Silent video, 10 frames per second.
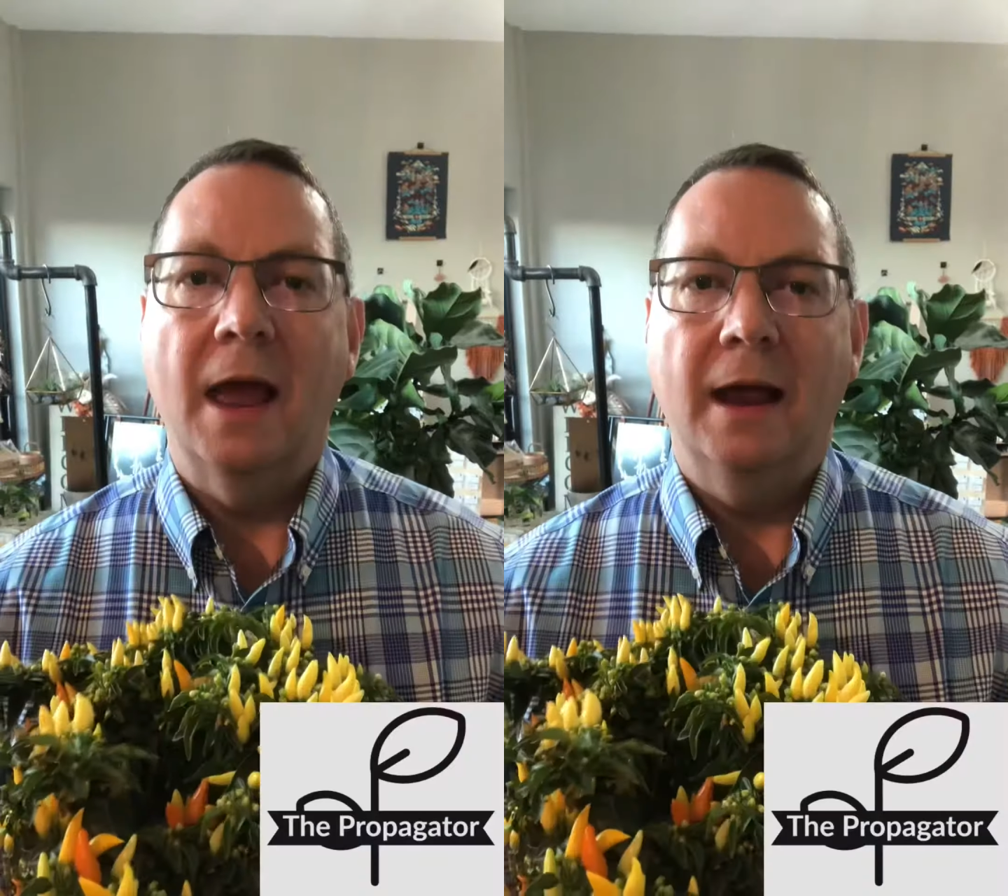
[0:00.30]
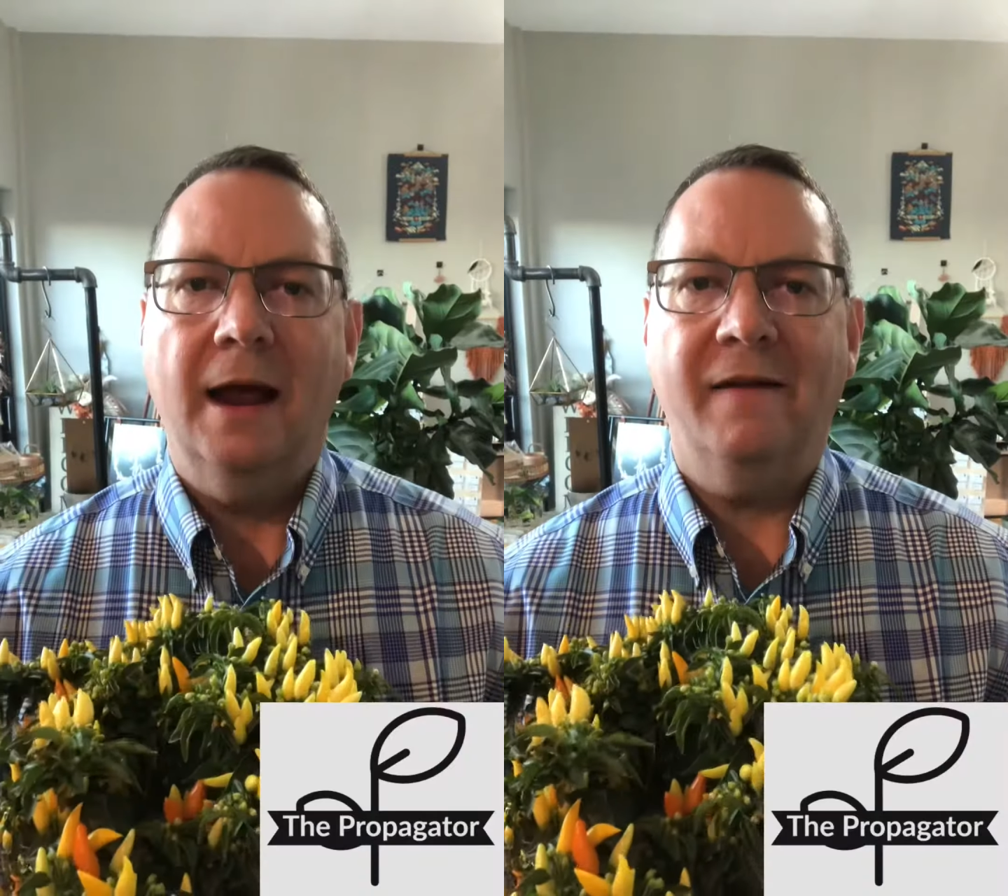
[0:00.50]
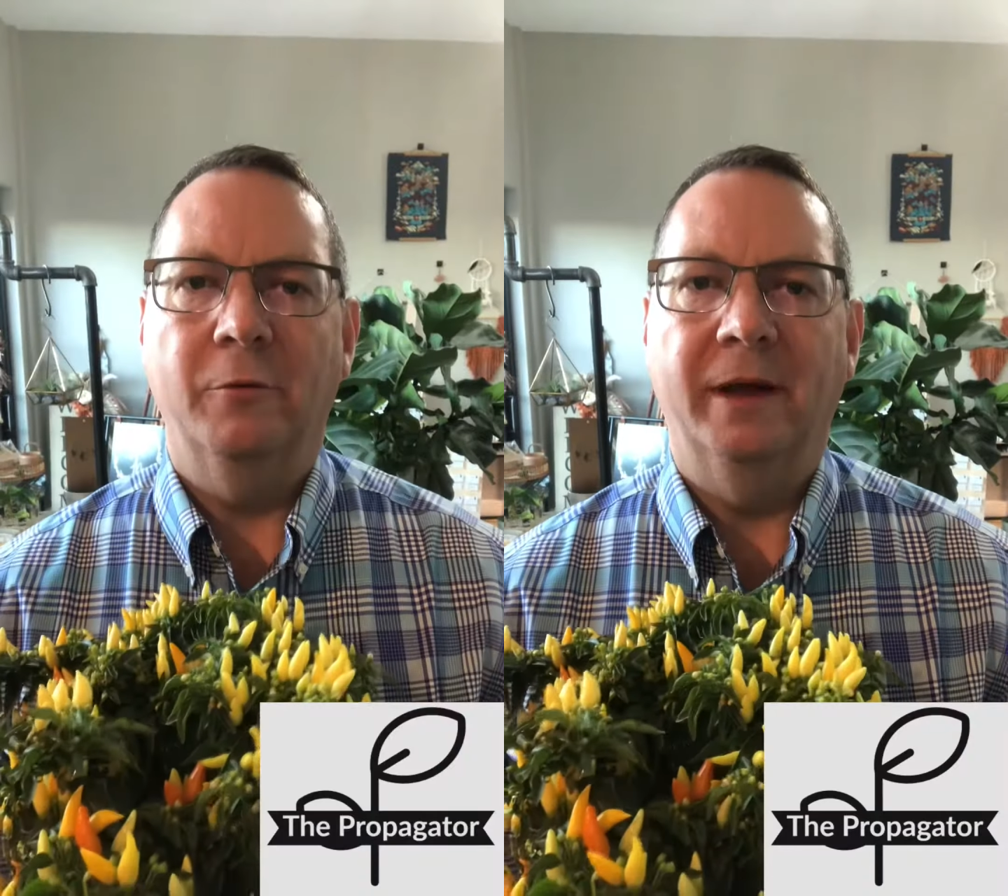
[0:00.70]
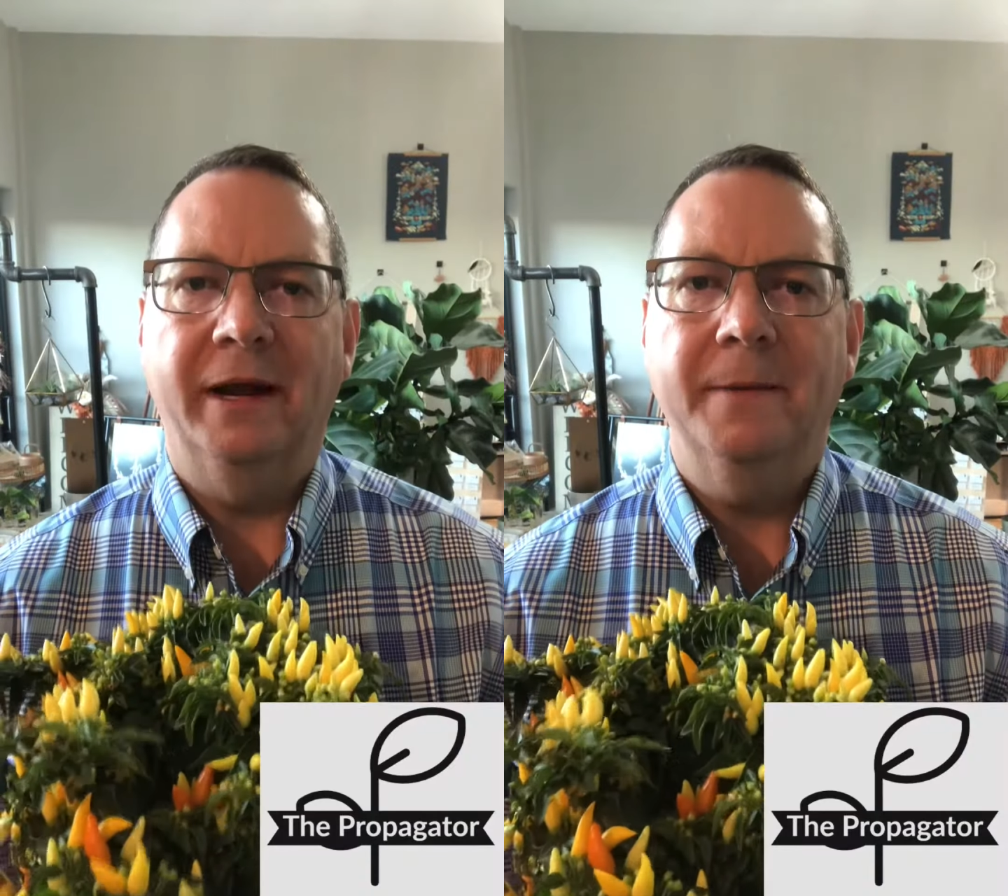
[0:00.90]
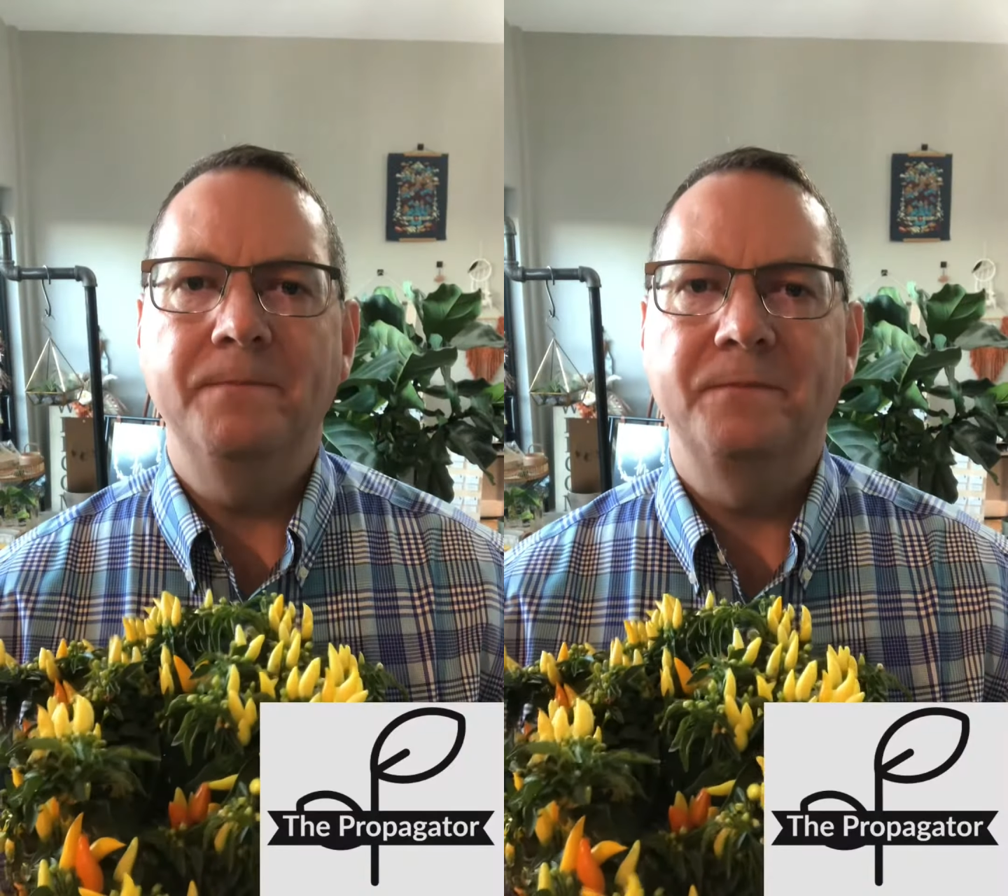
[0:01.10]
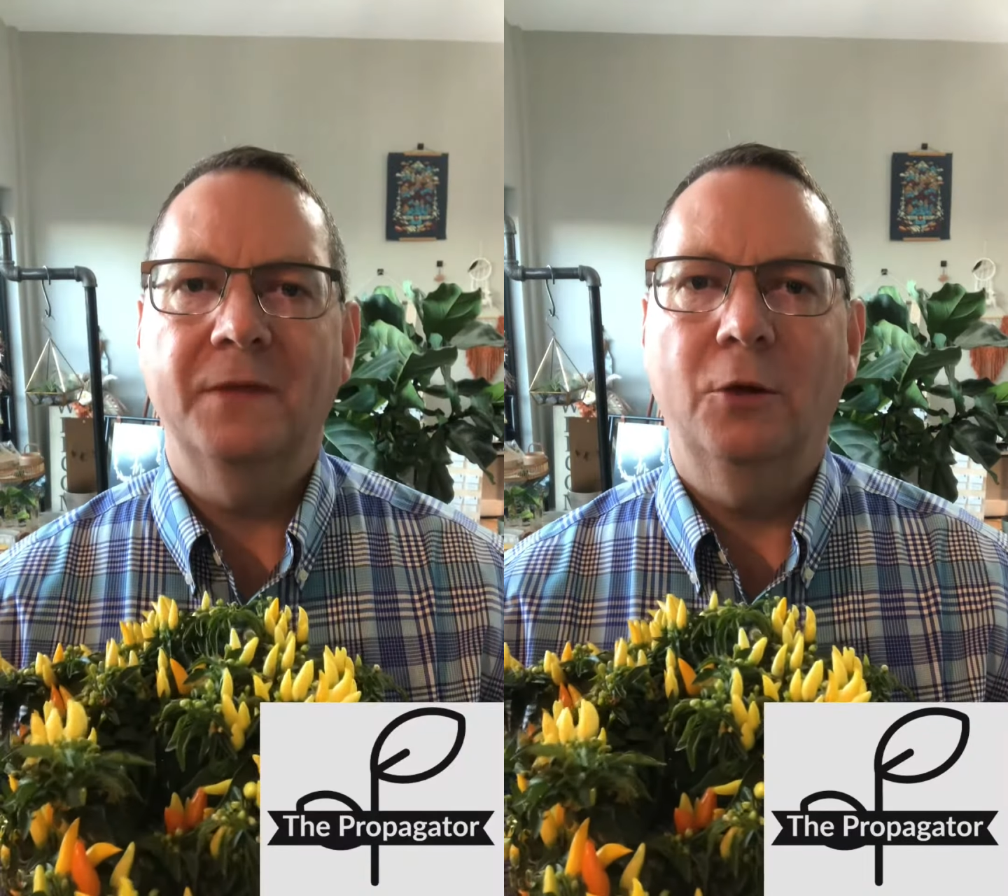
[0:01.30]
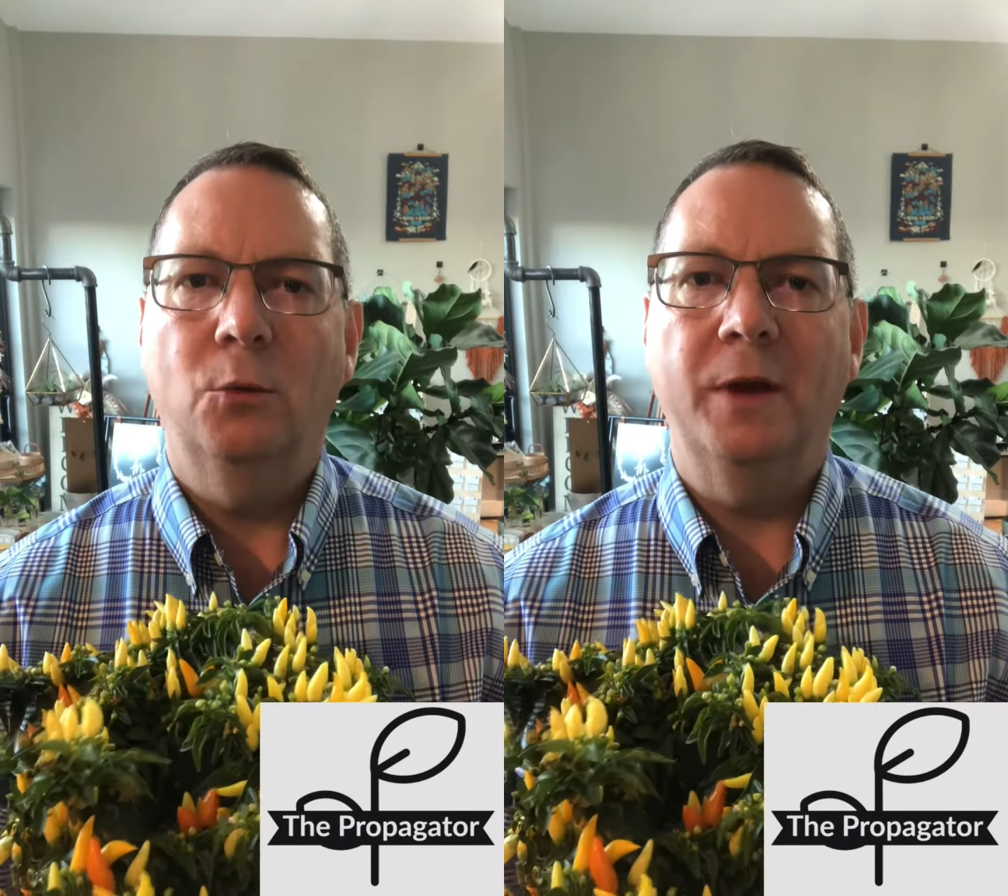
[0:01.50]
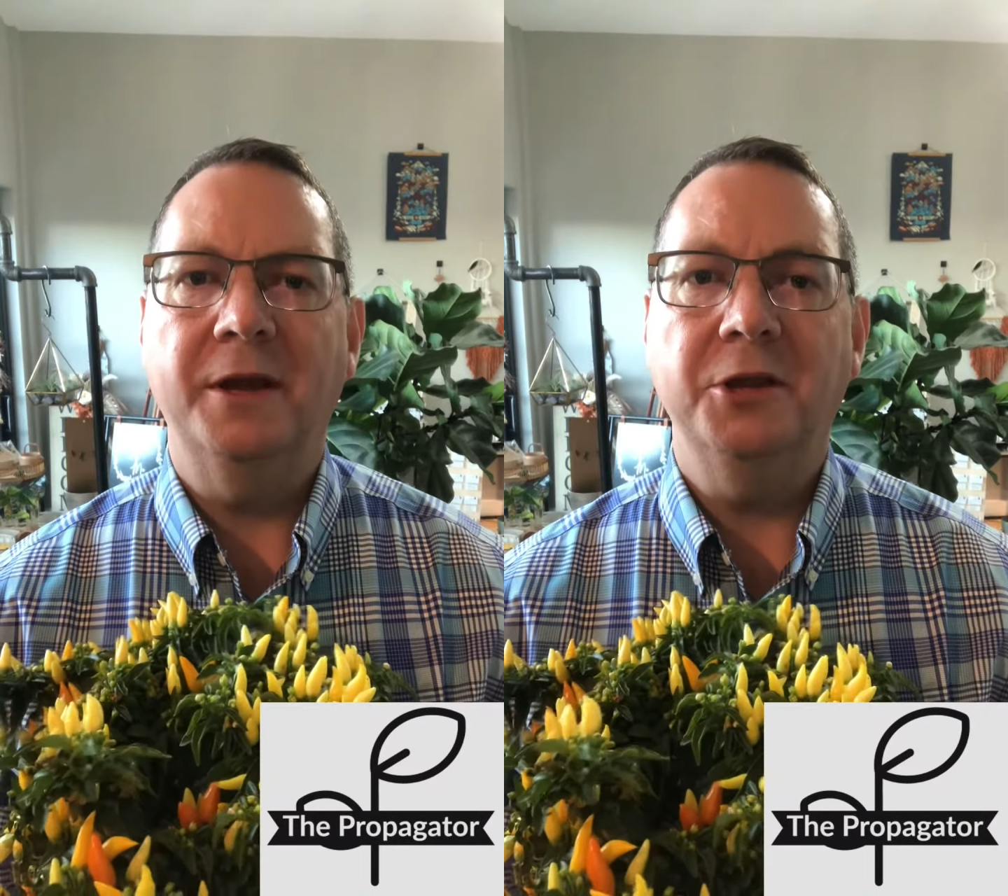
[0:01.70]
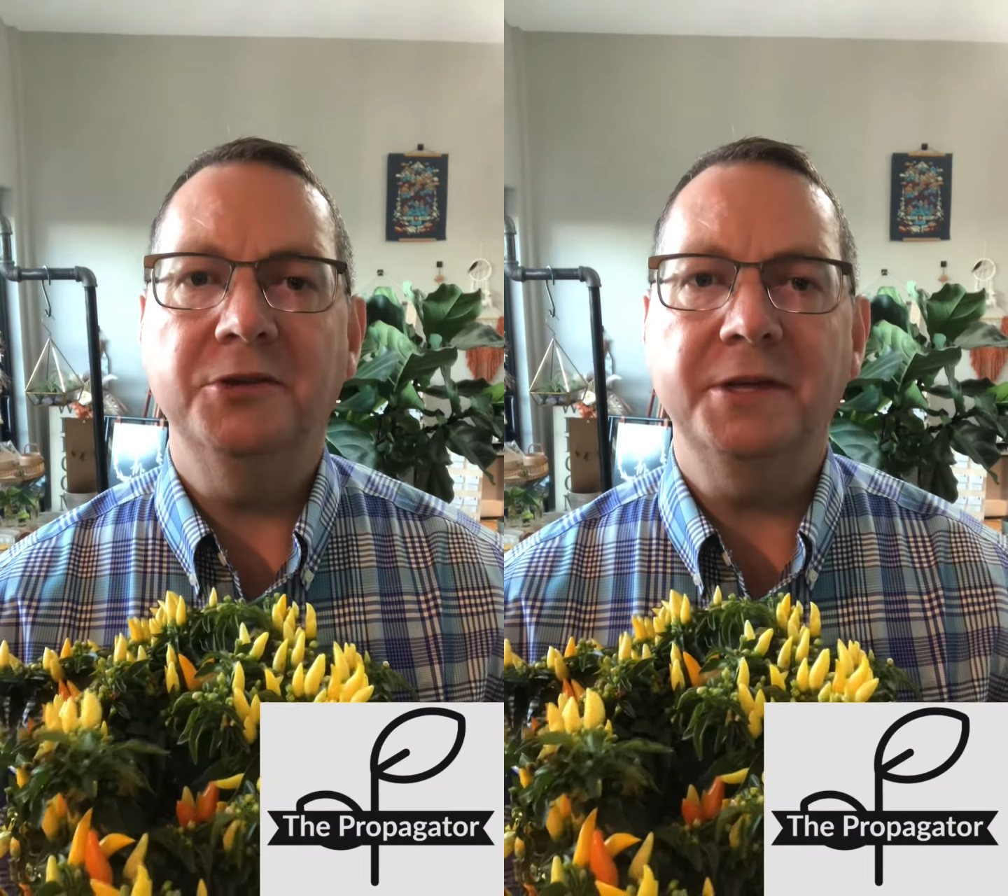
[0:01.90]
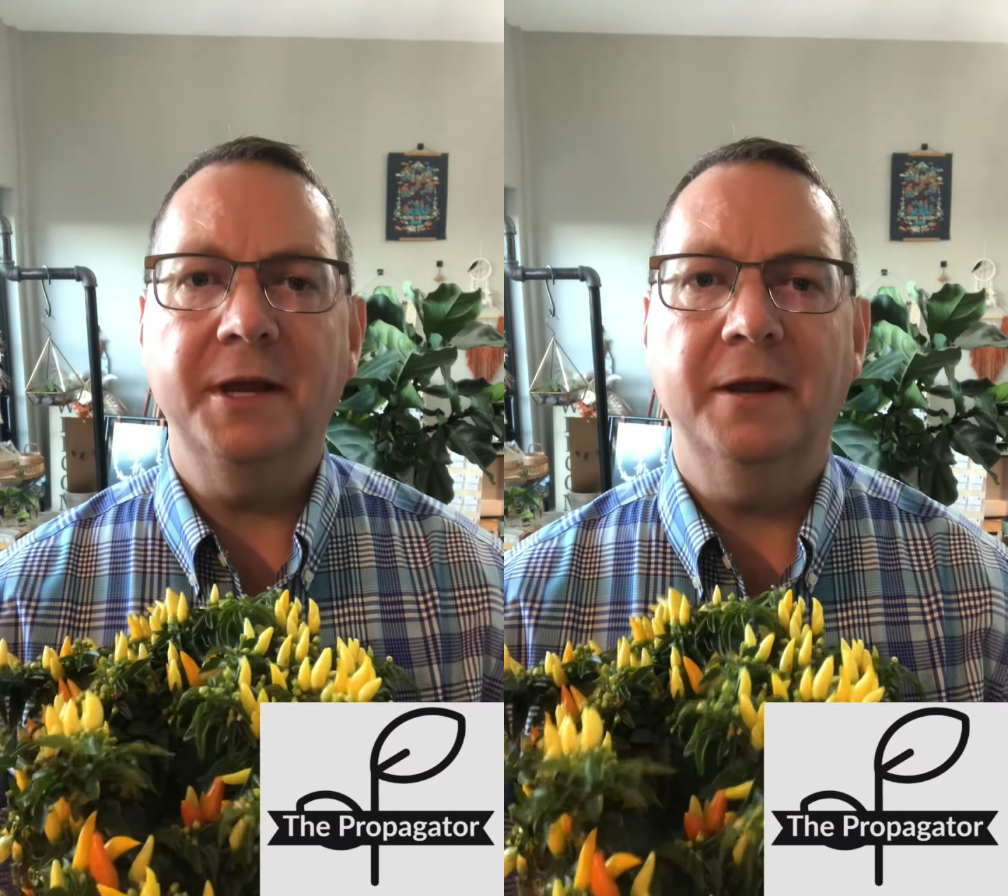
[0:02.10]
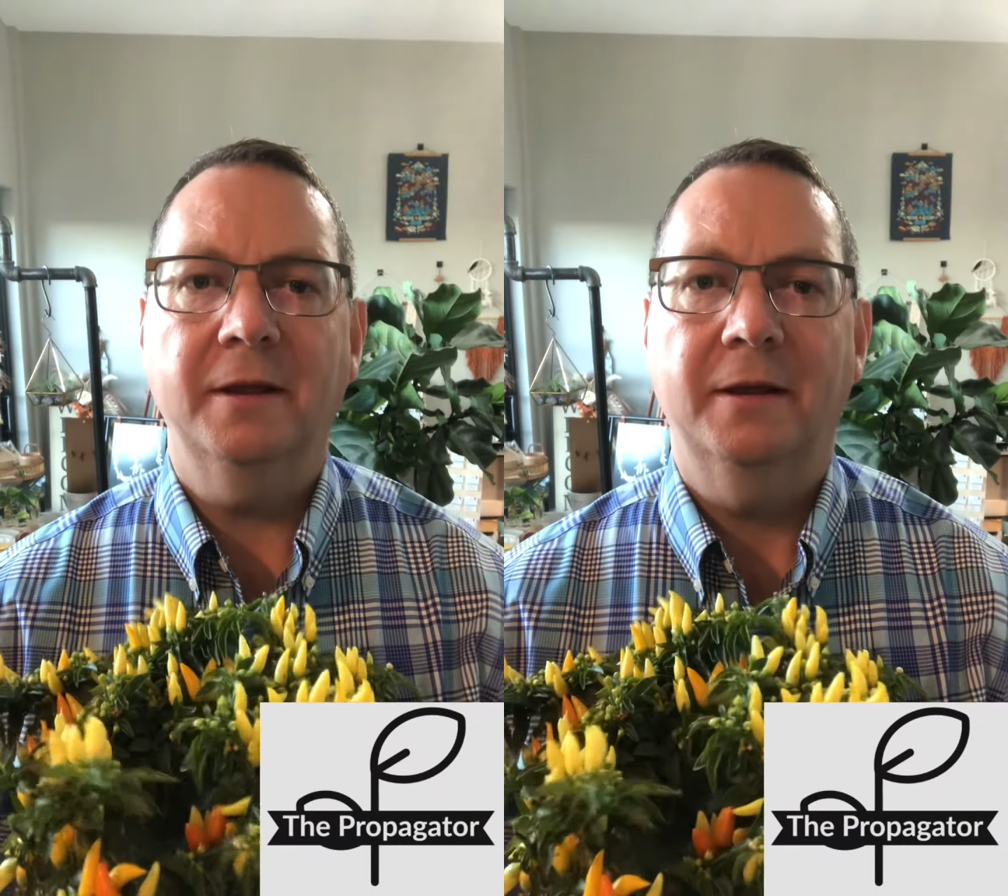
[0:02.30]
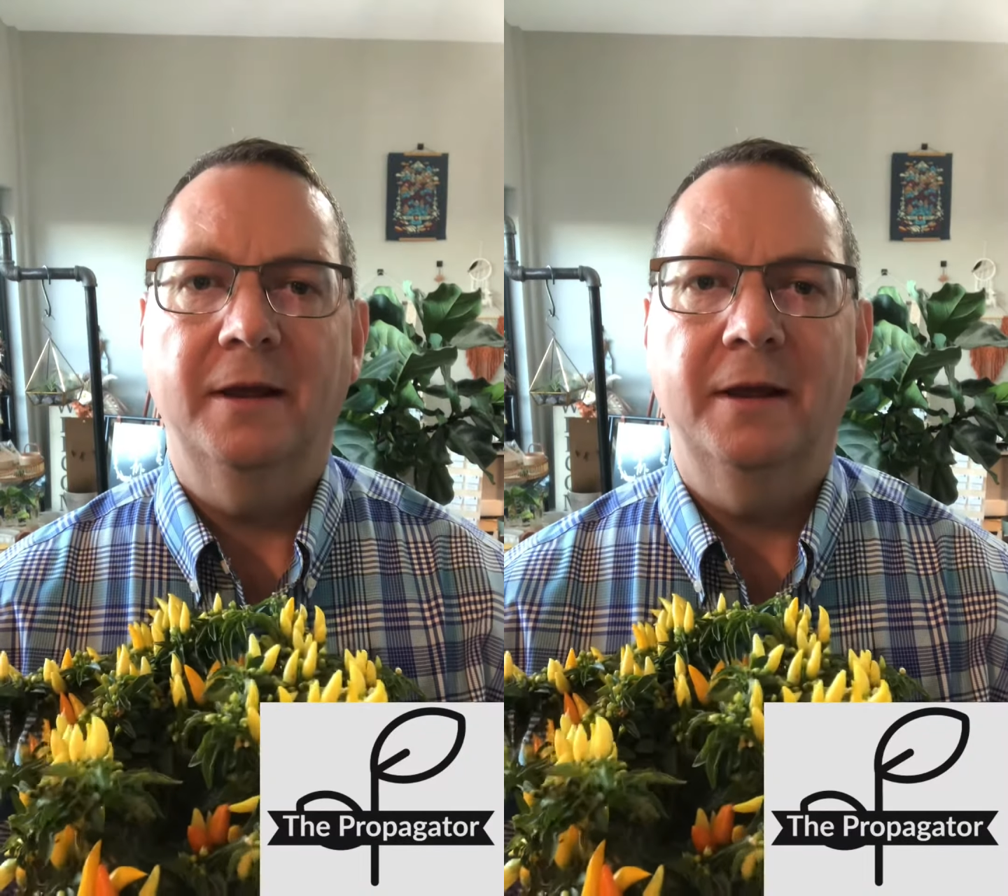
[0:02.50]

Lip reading: Hi everybody. When using